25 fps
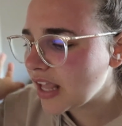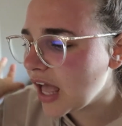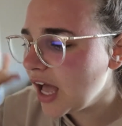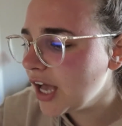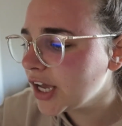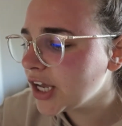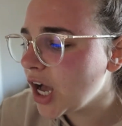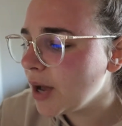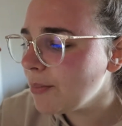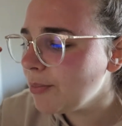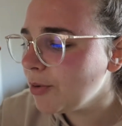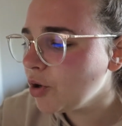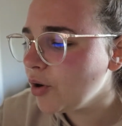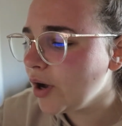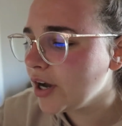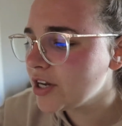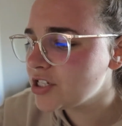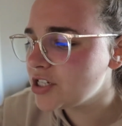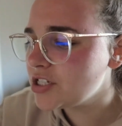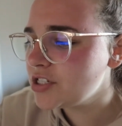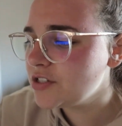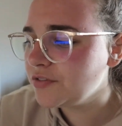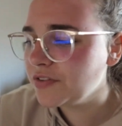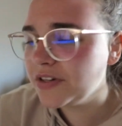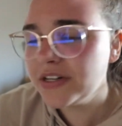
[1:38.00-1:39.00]
a couple
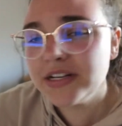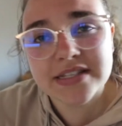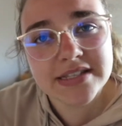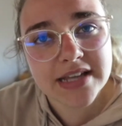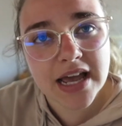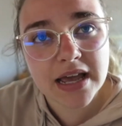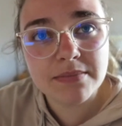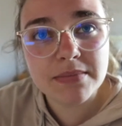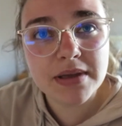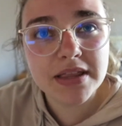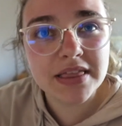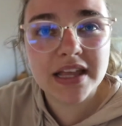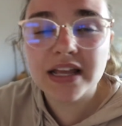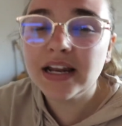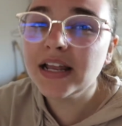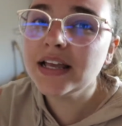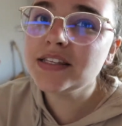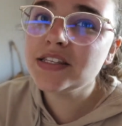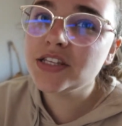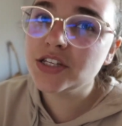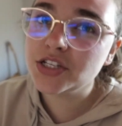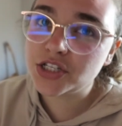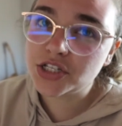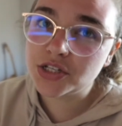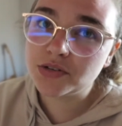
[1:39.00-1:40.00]
questions for assignment that
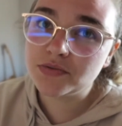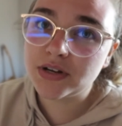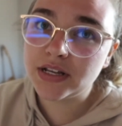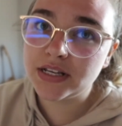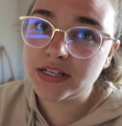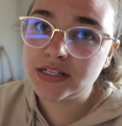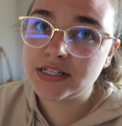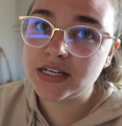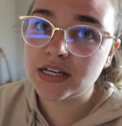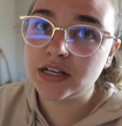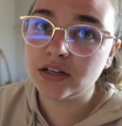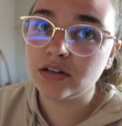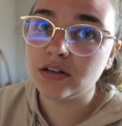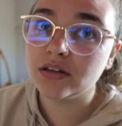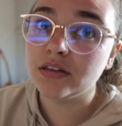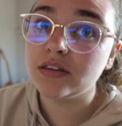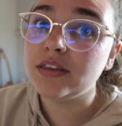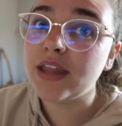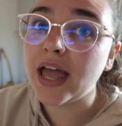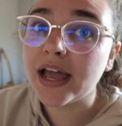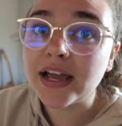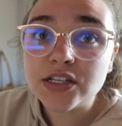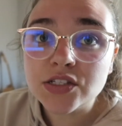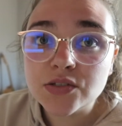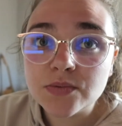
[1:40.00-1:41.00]
isn't due until
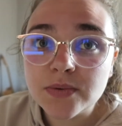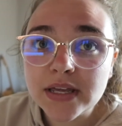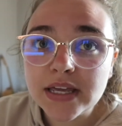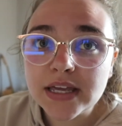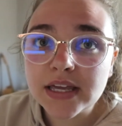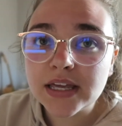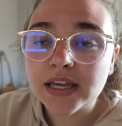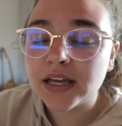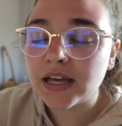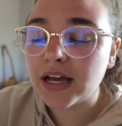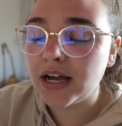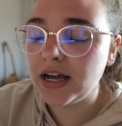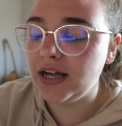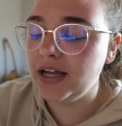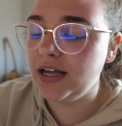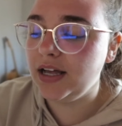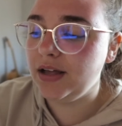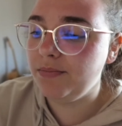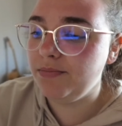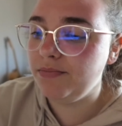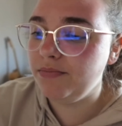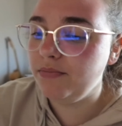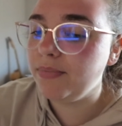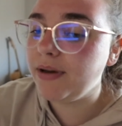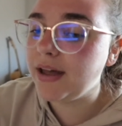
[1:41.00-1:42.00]
next week,
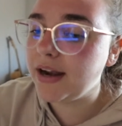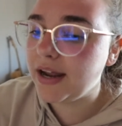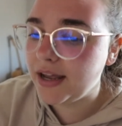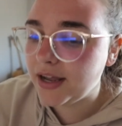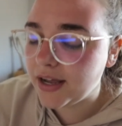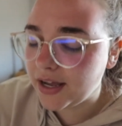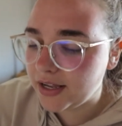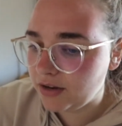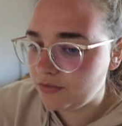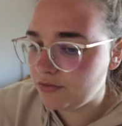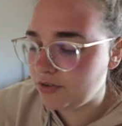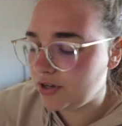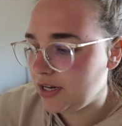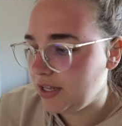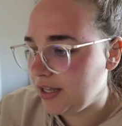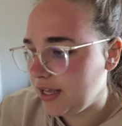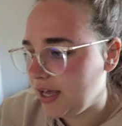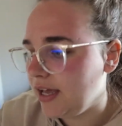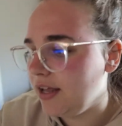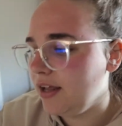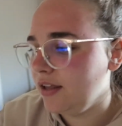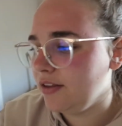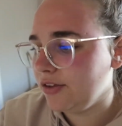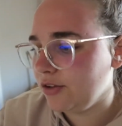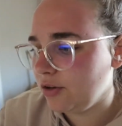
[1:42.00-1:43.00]
but I kind of want to
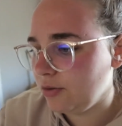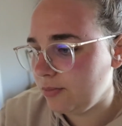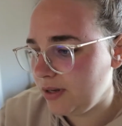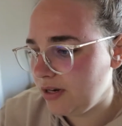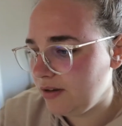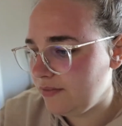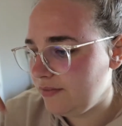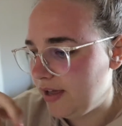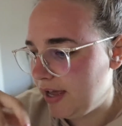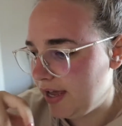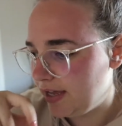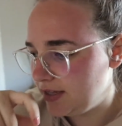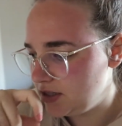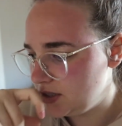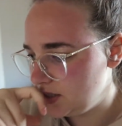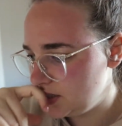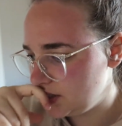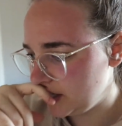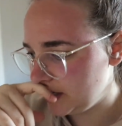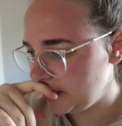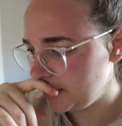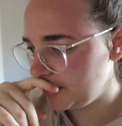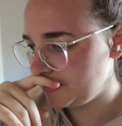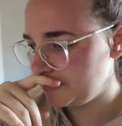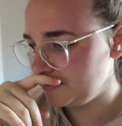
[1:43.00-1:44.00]
get a little bit of a head
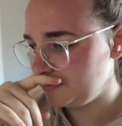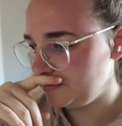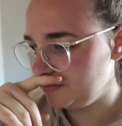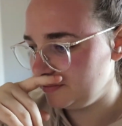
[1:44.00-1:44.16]
start.